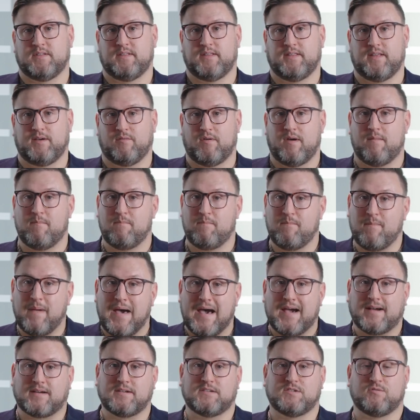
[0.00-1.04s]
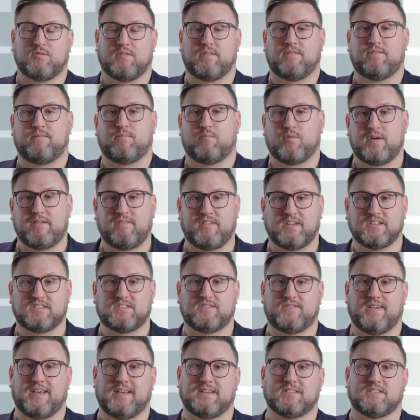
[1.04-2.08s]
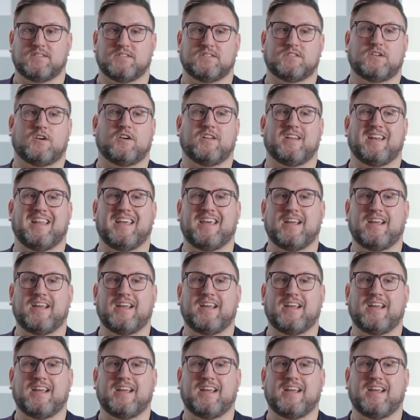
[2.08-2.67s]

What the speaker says: They went back to a previous phase and started